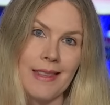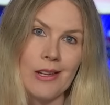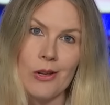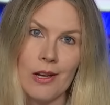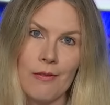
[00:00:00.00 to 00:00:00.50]

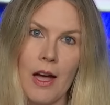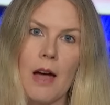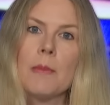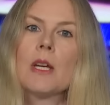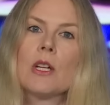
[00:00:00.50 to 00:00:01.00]
that you give
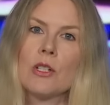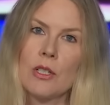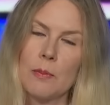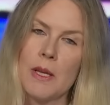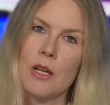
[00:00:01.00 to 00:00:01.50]
up
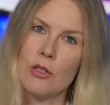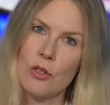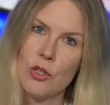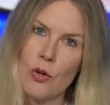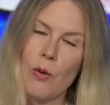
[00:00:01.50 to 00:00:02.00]
just because
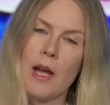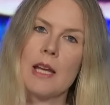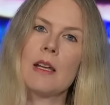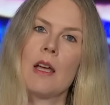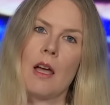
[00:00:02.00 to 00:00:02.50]
you join